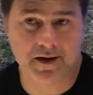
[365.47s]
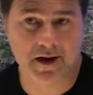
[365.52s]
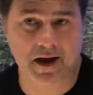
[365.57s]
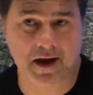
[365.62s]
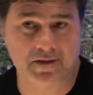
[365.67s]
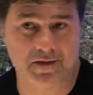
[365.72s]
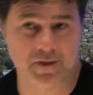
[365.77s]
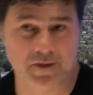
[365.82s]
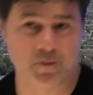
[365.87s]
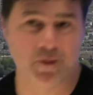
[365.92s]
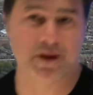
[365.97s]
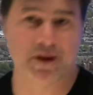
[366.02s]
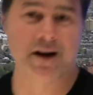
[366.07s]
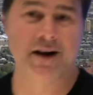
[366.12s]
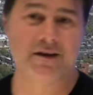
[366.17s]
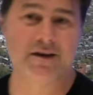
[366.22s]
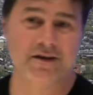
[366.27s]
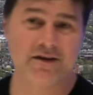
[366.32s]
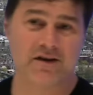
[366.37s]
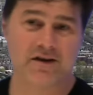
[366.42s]
I think when
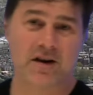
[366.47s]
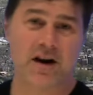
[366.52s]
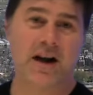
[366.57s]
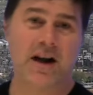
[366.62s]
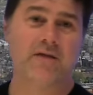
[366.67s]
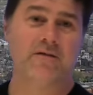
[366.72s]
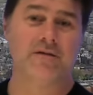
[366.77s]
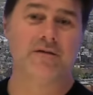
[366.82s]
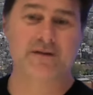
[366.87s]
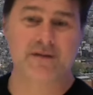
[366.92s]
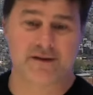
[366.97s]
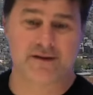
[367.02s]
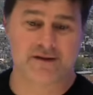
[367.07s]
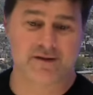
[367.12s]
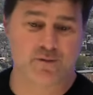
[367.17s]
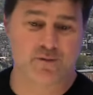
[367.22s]
I describe is